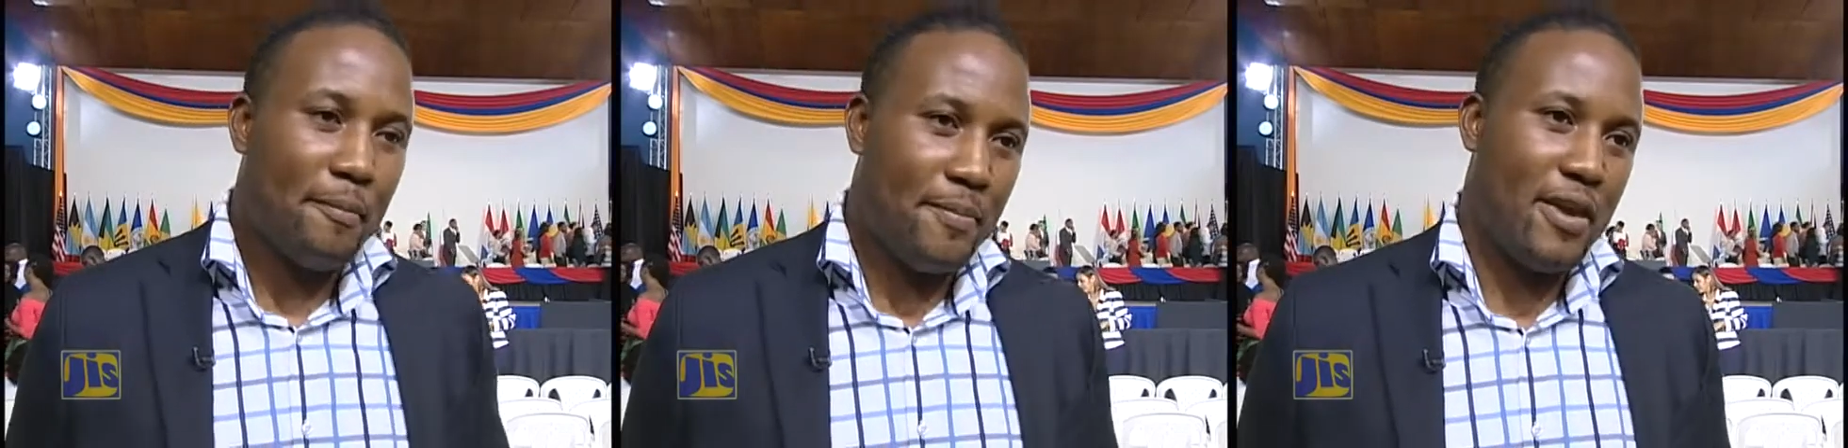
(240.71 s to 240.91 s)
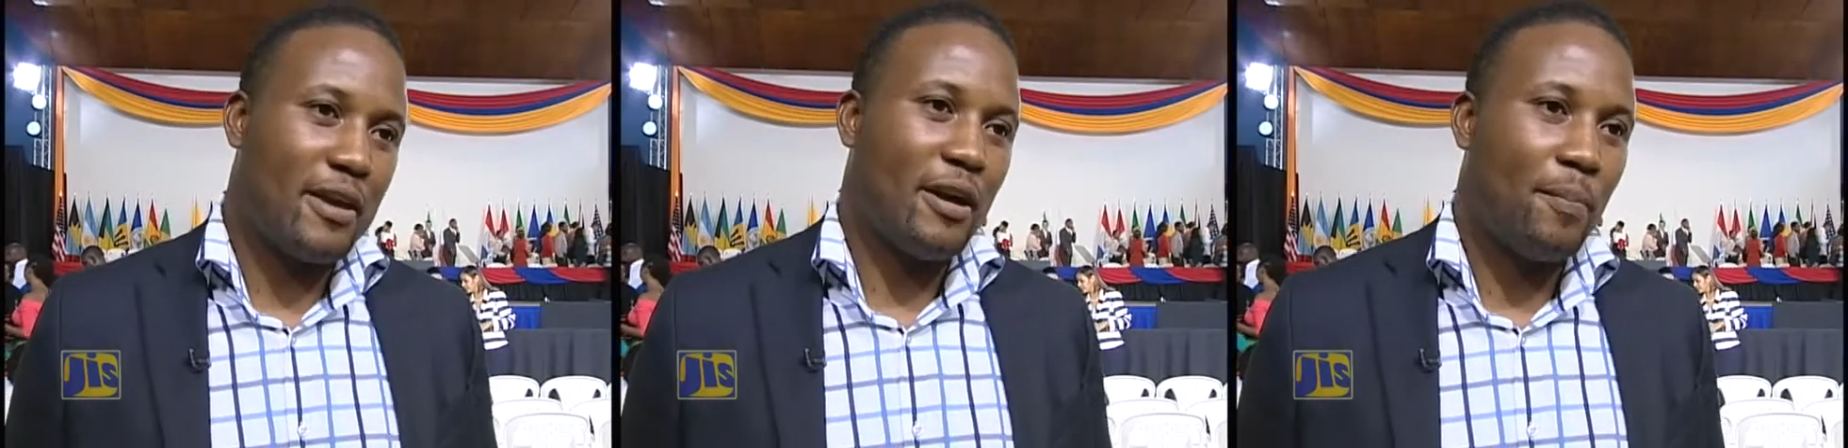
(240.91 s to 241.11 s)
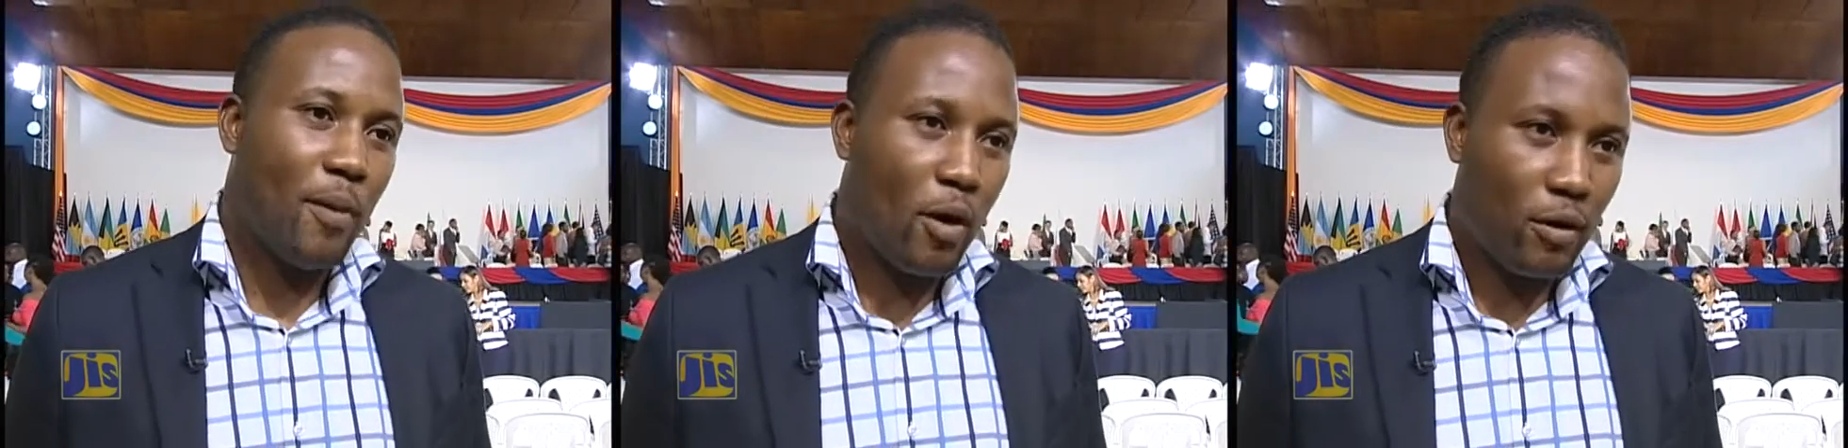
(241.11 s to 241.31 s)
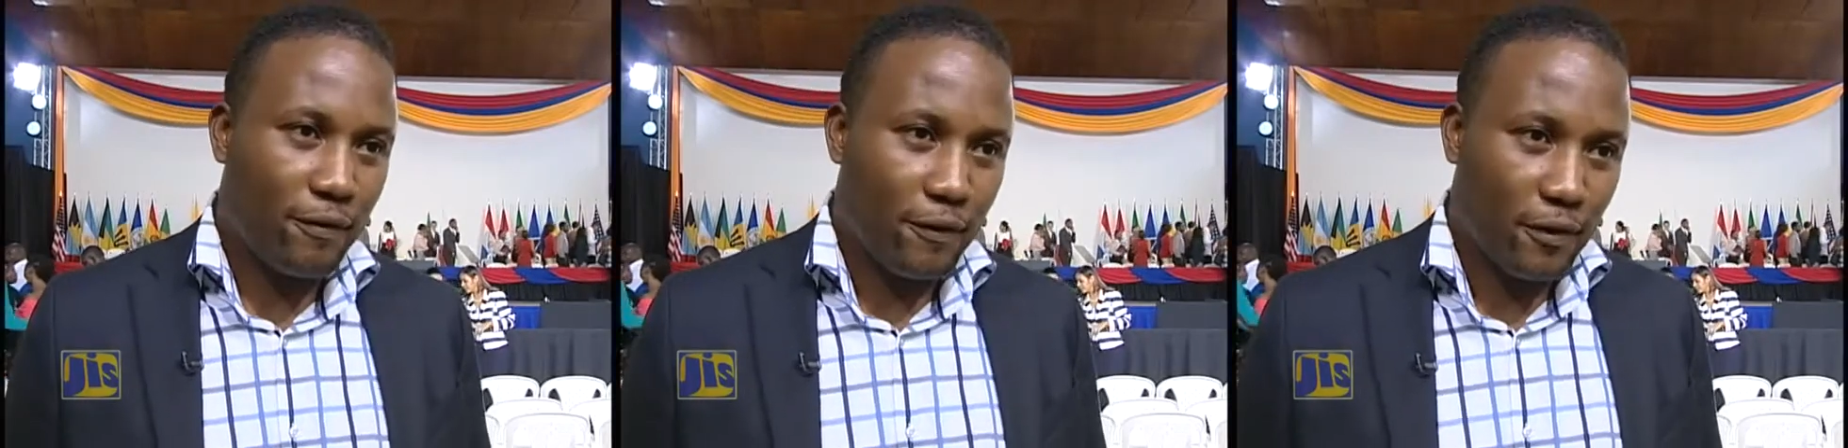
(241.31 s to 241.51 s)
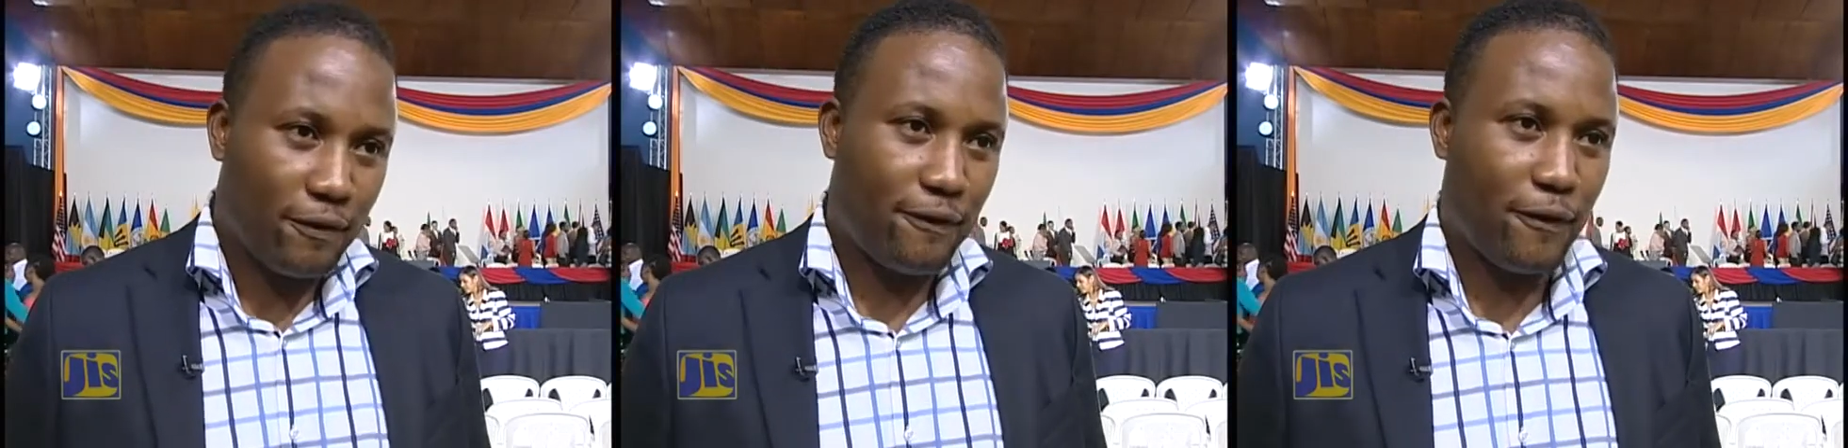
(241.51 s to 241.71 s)
being a
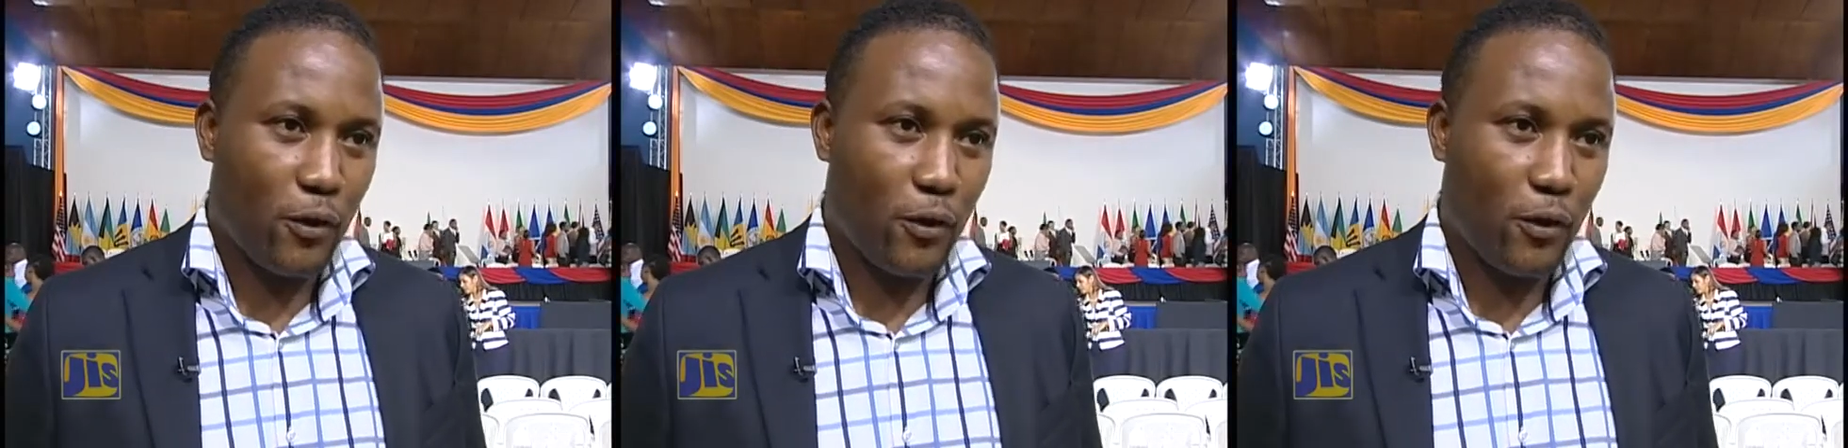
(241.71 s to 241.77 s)
powerful